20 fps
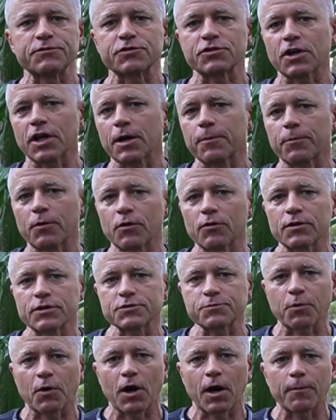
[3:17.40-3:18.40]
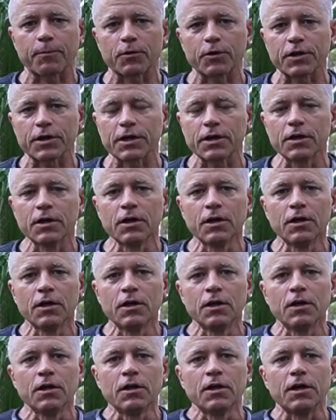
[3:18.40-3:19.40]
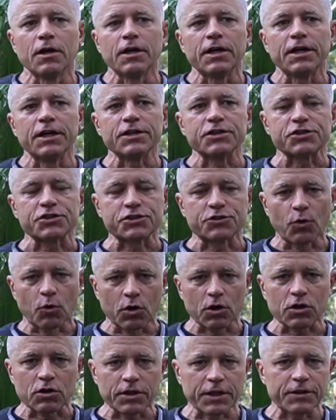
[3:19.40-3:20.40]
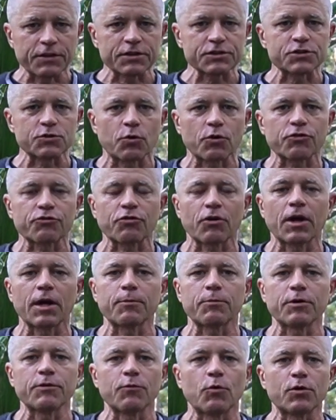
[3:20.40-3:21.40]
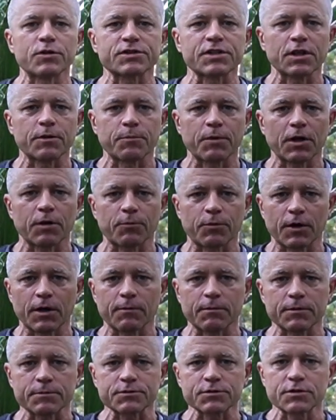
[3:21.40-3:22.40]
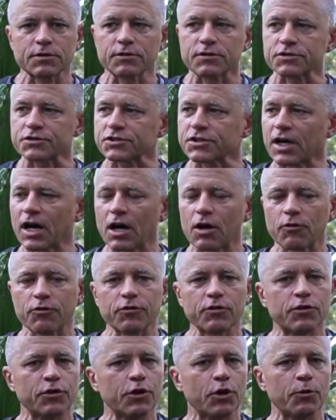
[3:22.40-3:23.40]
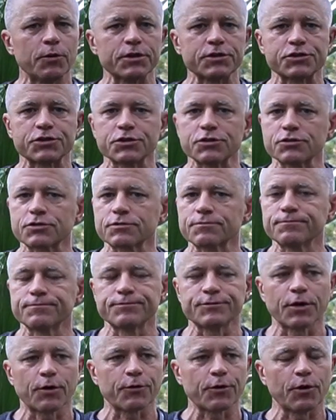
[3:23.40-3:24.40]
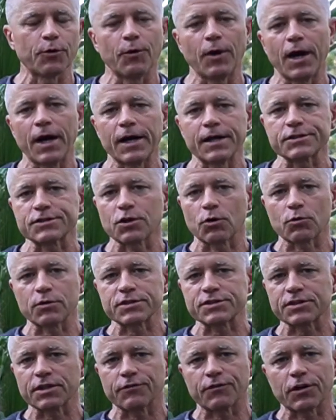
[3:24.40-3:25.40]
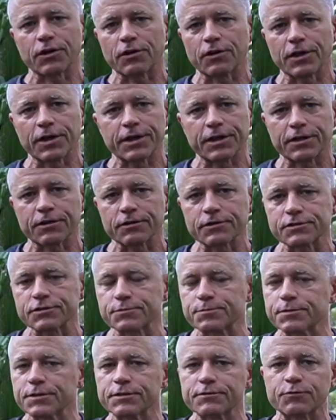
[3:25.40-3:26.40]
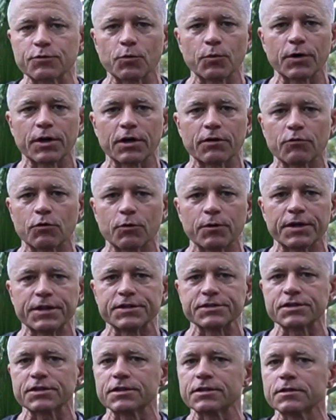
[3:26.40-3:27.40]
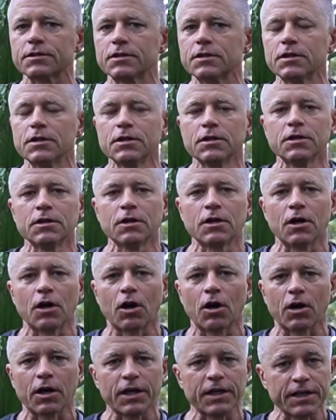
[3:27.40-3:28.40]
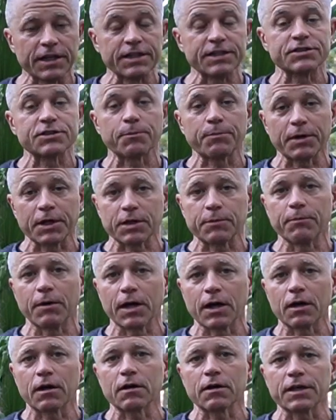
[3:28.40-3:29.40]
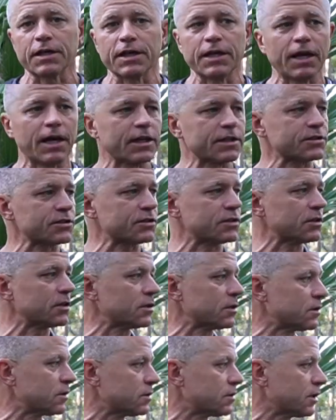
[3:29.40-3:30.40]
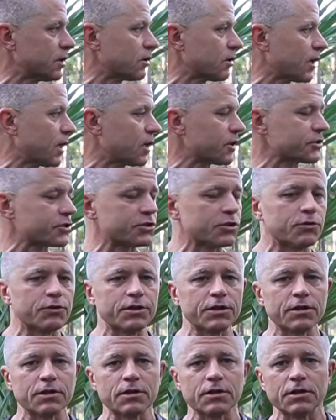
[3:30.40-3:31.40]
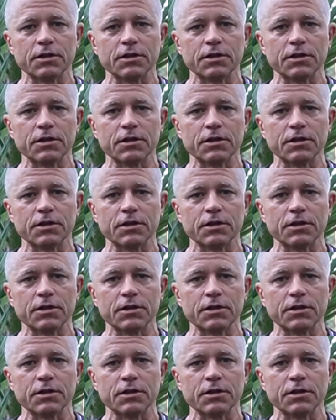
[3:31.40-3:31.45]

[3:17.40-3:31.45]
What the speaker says: trap on this property. Historically, in this North Trap, we've always had bear problems. The South, no issues. Don't know why. It's only 700 acres, but for whatever reason, and he's a big bear. He has to, literally, I'll show you,